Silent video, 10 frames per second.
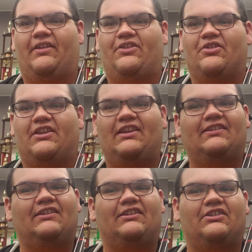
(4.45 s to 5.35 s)
Your key
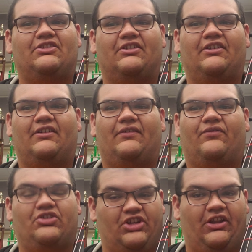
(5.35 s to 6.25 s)
signature
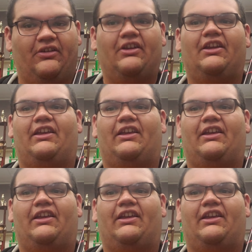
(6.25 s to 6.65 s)
for cello